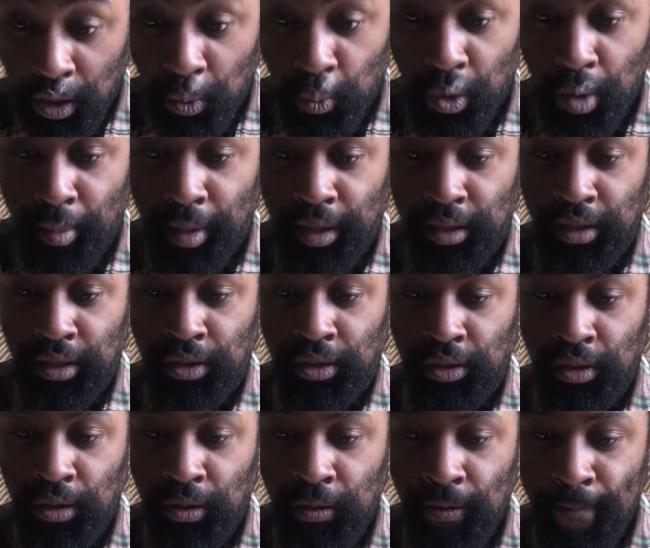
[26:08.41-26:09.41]

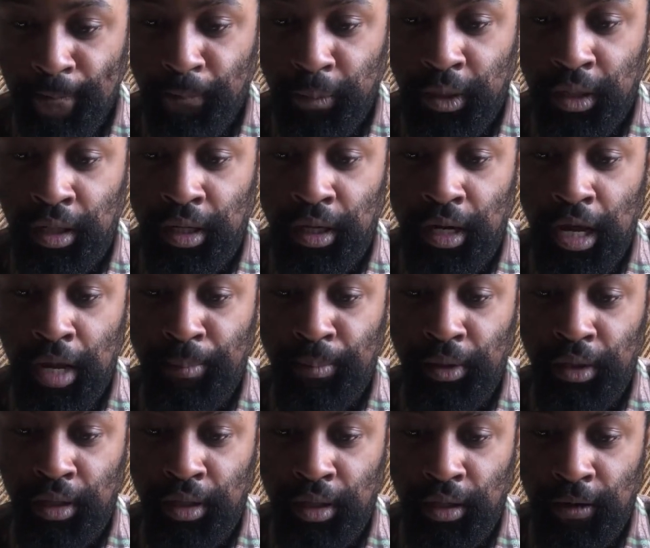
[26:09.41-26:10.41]
Wabatazal
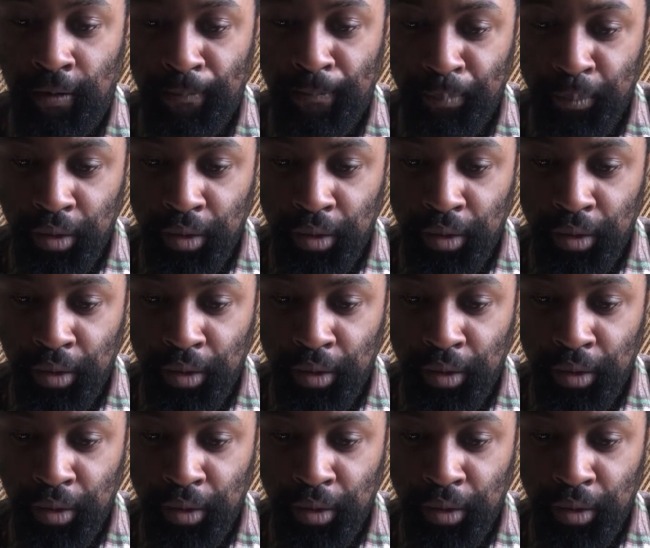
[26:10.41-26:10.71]
Kanapyaka,